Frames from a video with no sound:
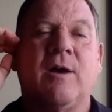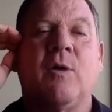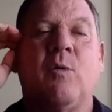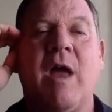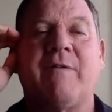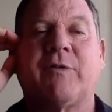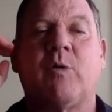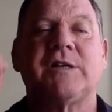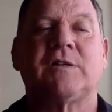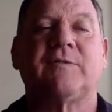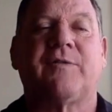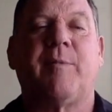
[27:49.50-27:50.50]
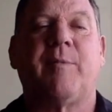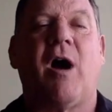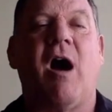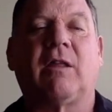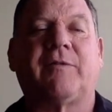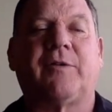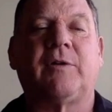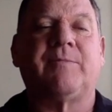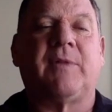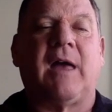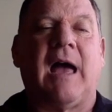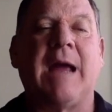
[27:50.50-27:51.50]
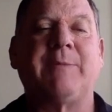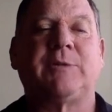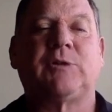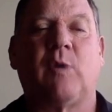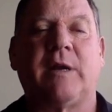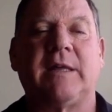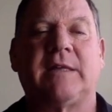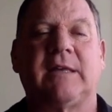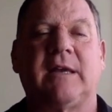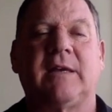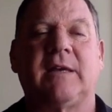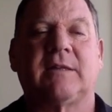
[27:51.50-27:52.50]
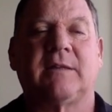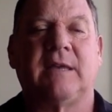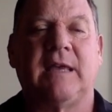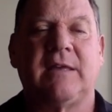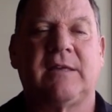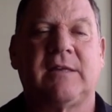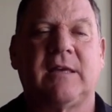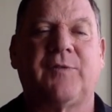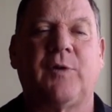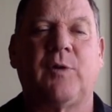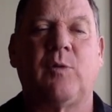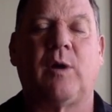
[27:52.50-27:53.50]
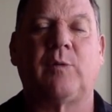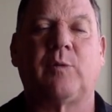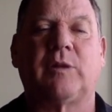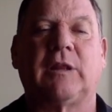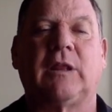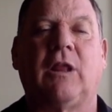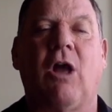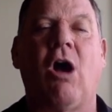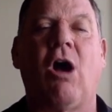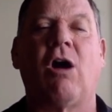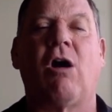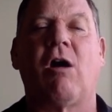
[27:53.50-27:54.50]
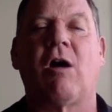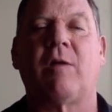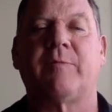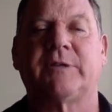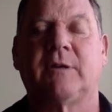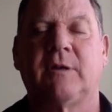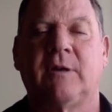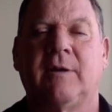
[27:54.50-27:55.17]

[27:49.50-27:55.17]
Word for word: We have a question from Oliver. I'm 26. He's six foot one with long arms.